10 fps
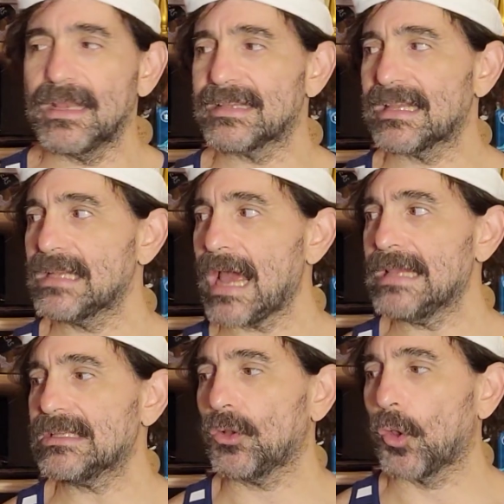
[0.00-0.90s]
It is a
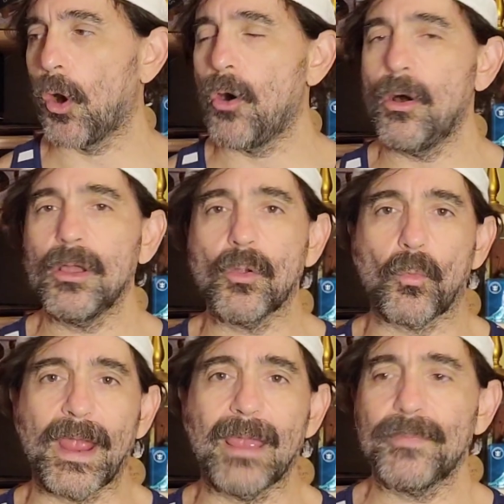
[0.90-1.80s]
nice long
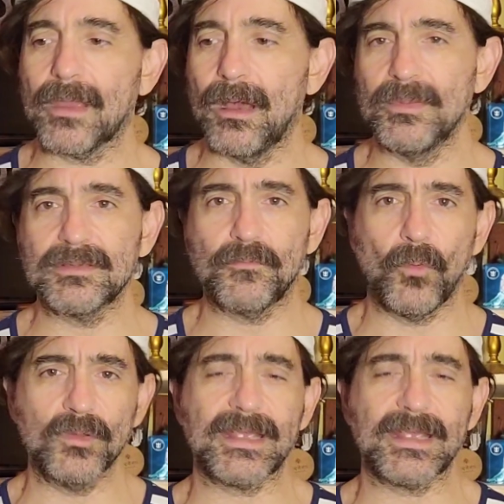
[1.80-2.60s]
ramp that comes, it folds